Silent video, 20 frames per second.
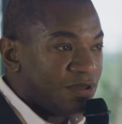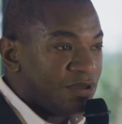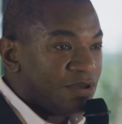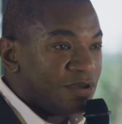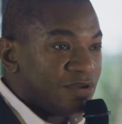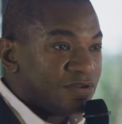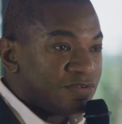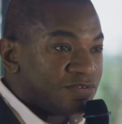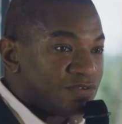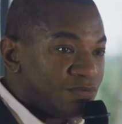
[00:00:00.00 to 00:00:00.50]

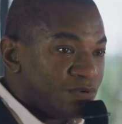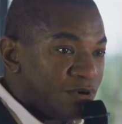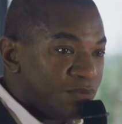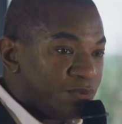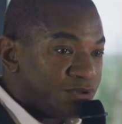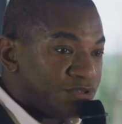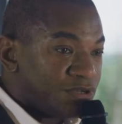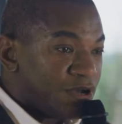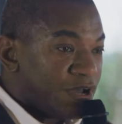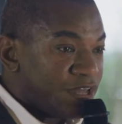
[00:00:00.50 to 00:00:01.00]
So what we're
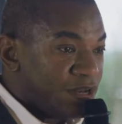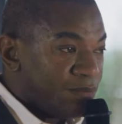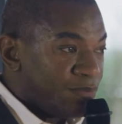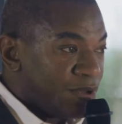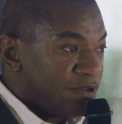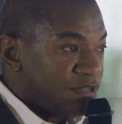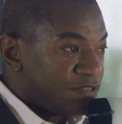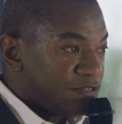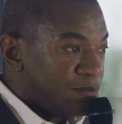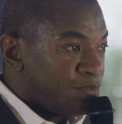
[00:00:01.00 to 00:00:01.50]
talking about
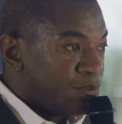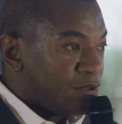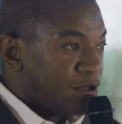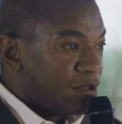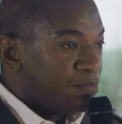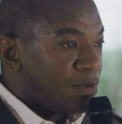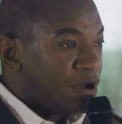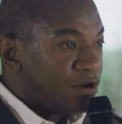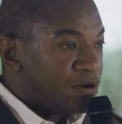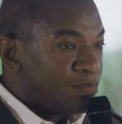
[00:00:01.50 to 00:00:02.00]
is a
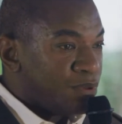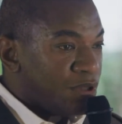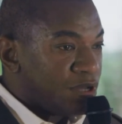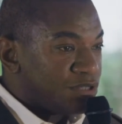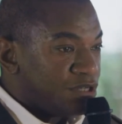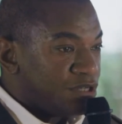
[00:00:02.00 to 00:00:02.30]
modern blockchain